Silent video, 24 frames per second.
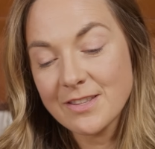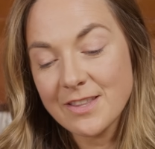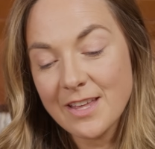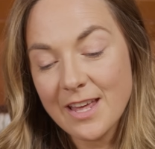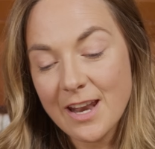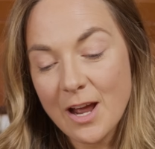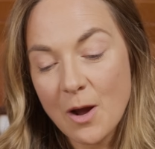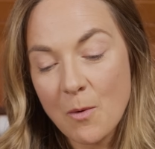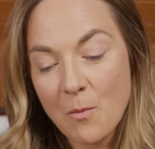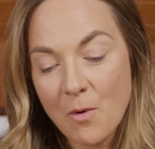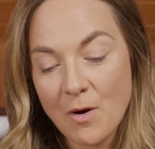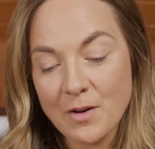that
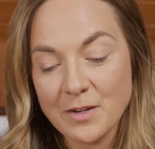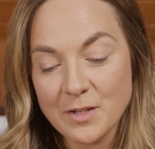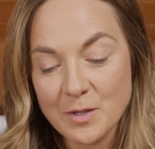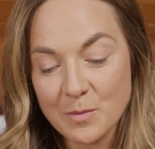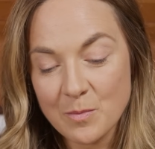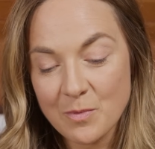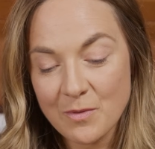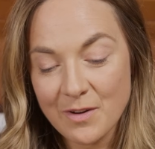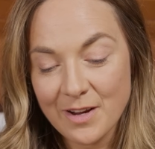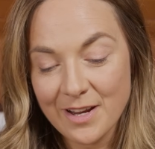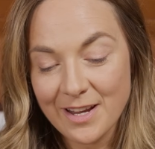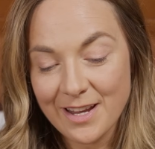I want to
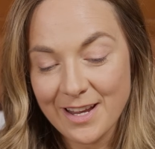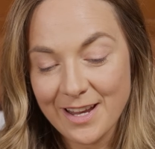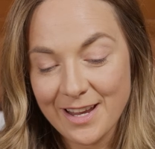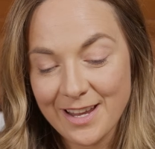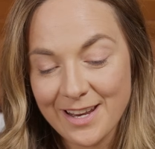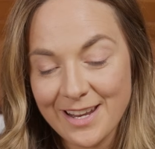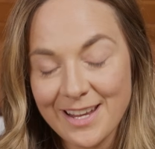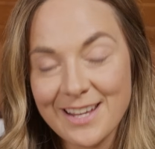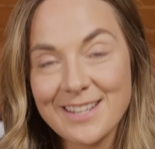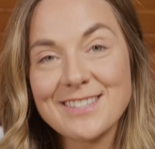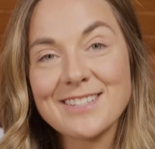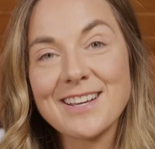bring in
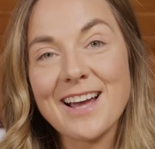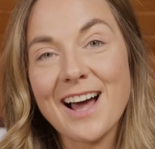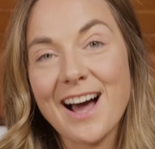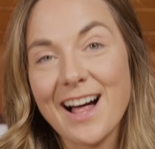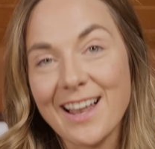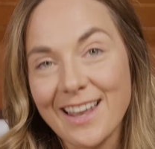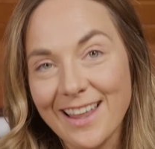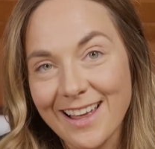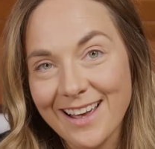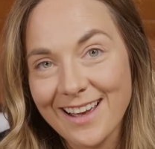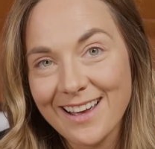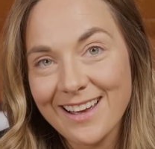is
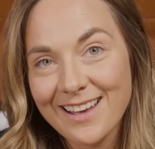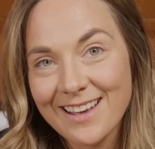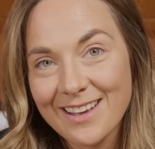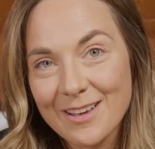color,